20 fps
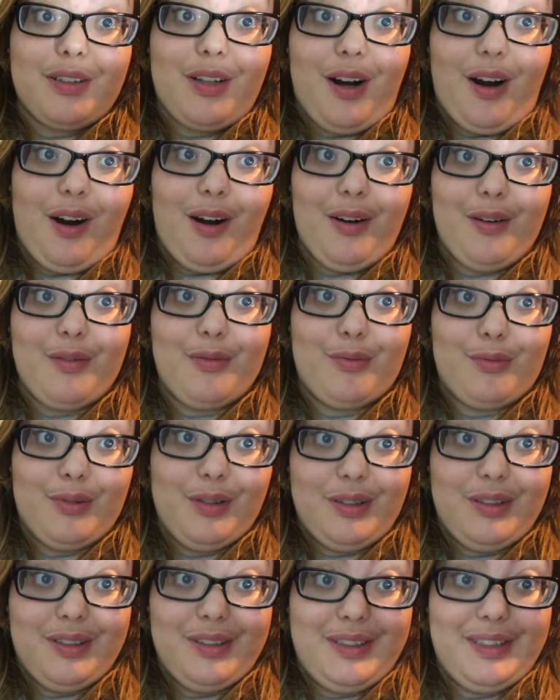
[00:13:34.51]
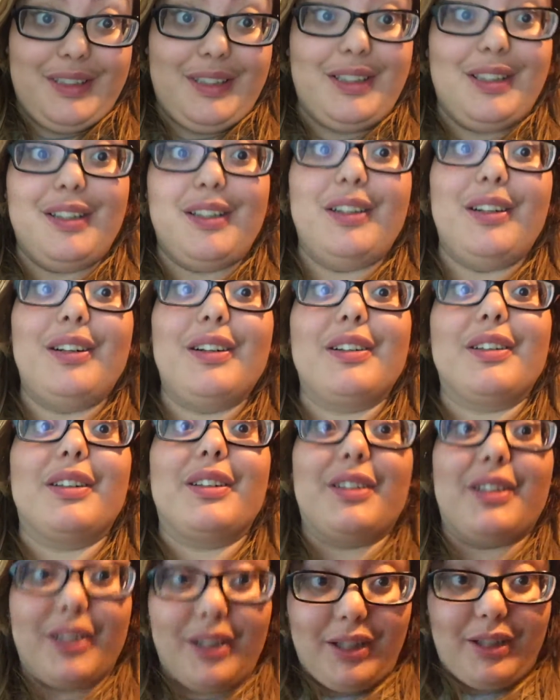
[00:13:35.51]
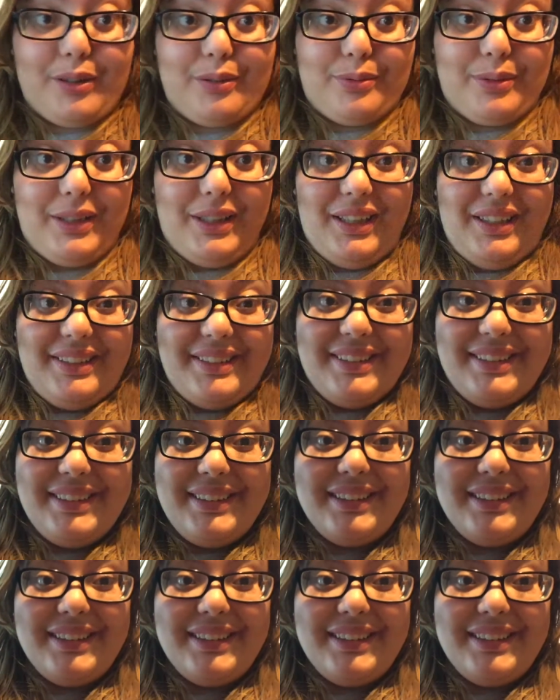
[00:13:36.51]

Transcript: On wood, God willing.